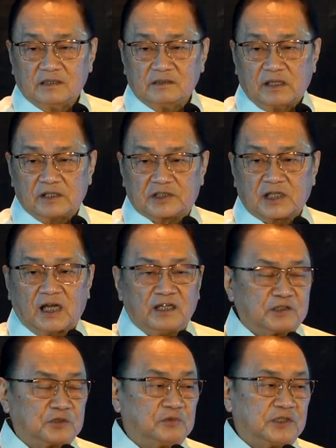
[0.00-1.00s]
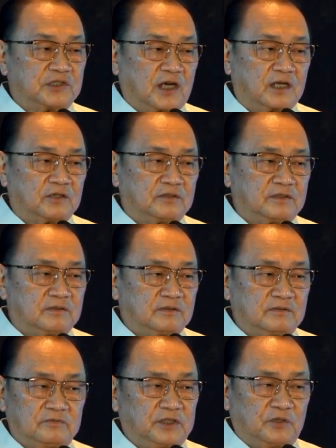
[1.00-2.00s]
They're challenged with jargon
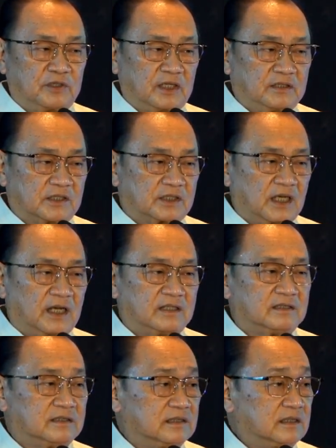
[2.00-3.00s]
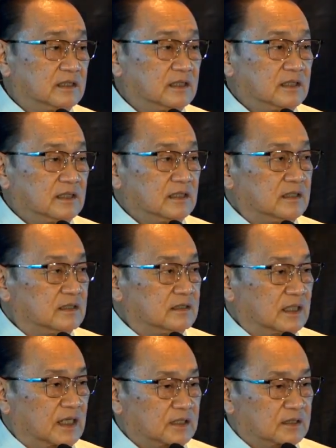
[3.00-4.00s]
we don't understand,
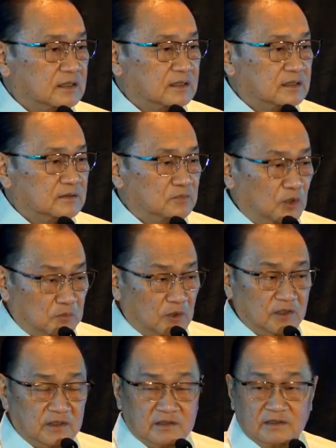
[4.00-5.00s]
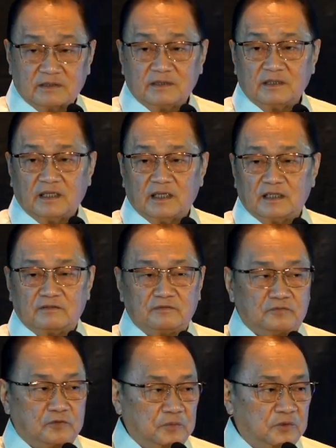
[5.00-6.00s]
like momol and
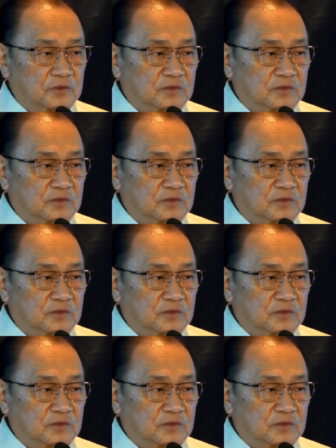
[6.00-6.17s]
fubu